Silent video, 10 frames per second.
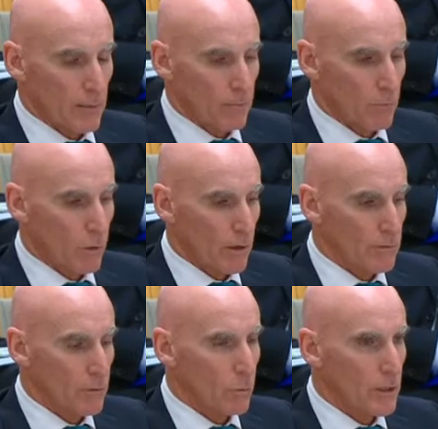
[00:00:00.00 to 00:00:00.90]
um,
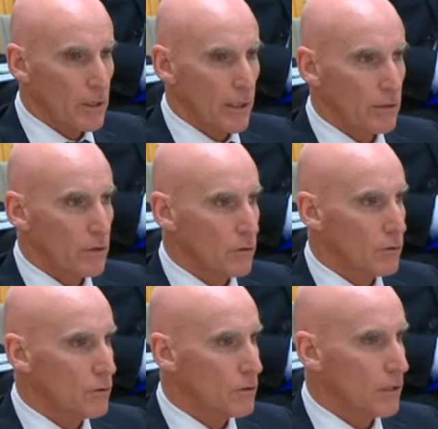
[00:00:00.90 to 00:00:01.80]
wherever we can
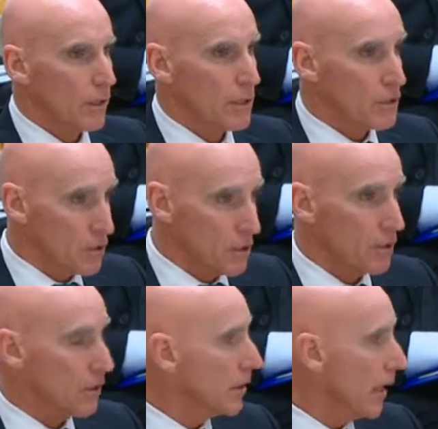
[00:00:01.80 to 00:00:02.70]
use an
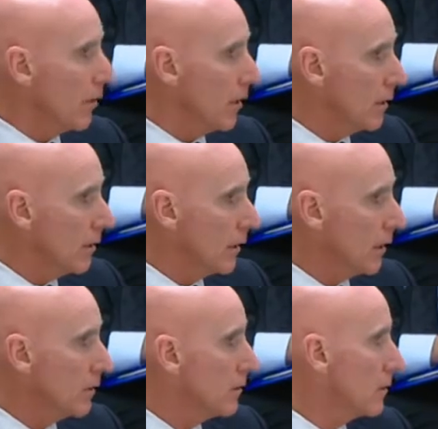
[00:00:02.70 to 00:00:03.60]
existing tower,
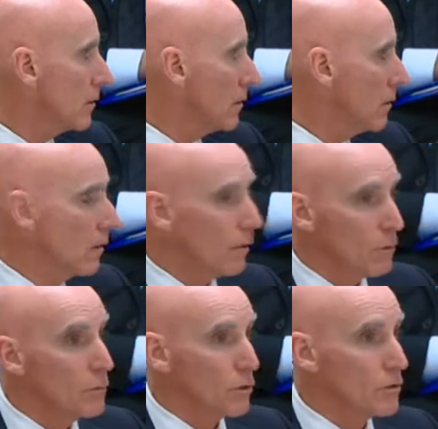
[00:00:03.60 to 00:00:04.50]
and uh,
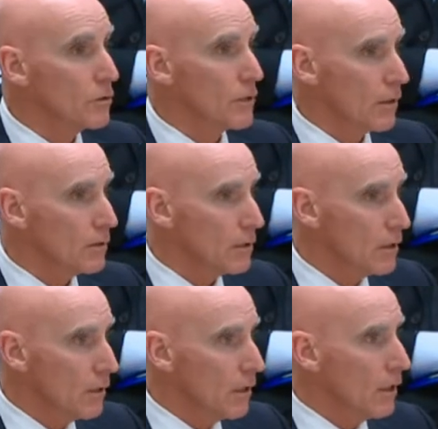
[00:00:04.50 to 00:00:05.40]
we will do so.
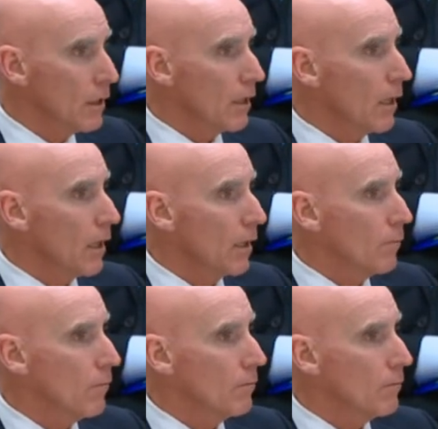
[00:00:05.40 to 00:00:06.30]

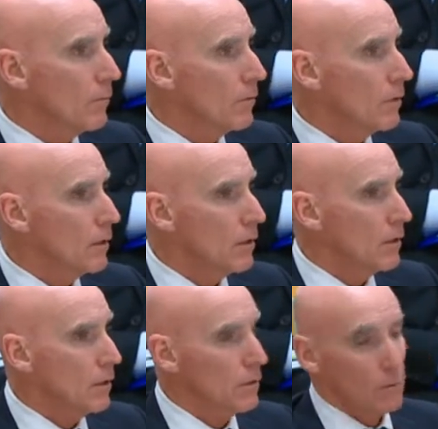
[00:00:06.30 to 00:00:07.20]
Um,
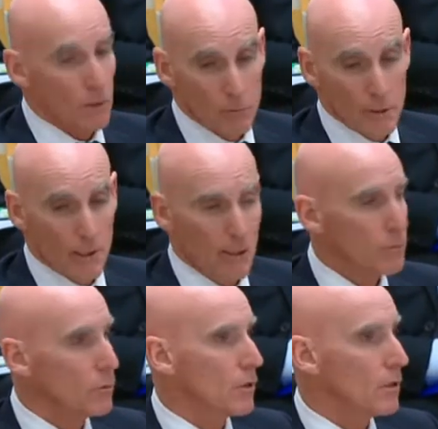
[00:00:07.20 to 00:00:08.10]
wherever we can
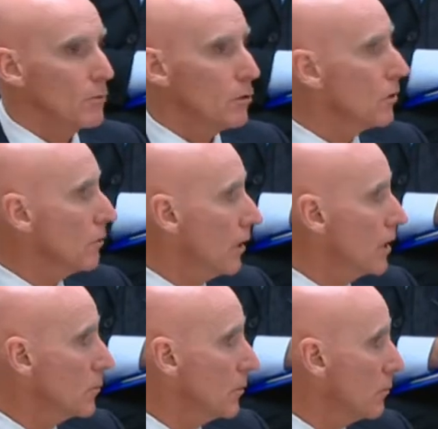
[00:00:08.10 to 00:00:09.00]
come to a commercial
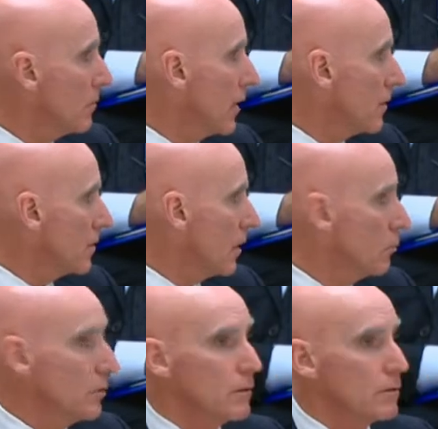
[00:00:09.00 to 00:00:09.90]
arrangement, and we've done so
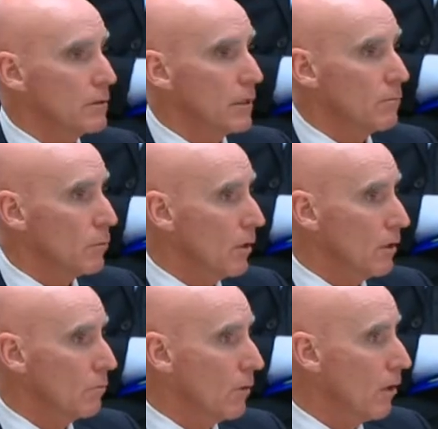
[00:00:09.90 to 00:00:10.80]
with um,
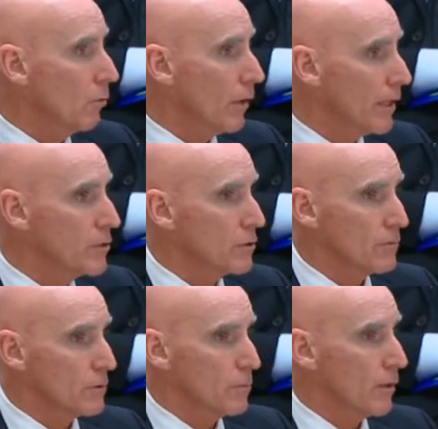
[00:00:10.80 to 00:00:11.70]
a whole range
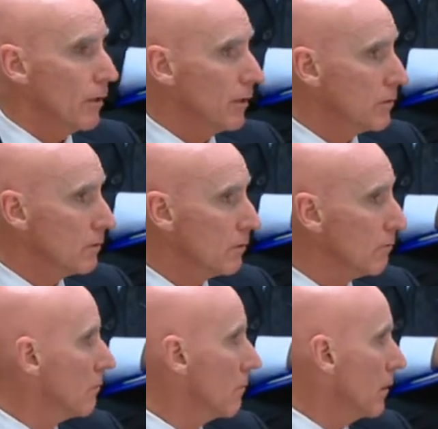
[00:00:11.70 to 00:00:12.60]
of suppliers,
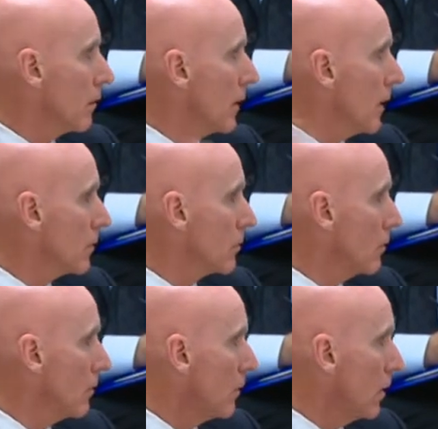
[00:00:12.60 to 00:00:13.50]
Crown
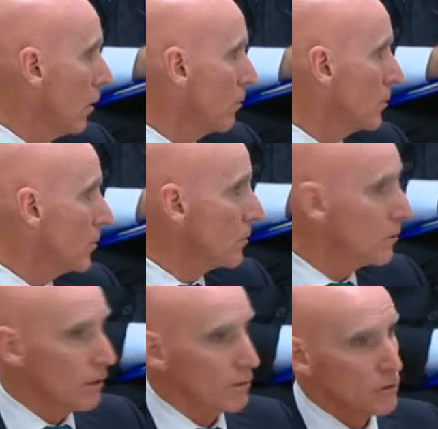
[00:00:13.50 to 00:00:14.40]
Castle, uh, Optus,
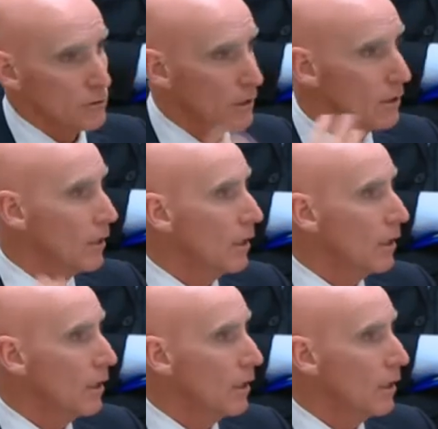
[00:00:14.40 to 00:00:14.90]
Telstra.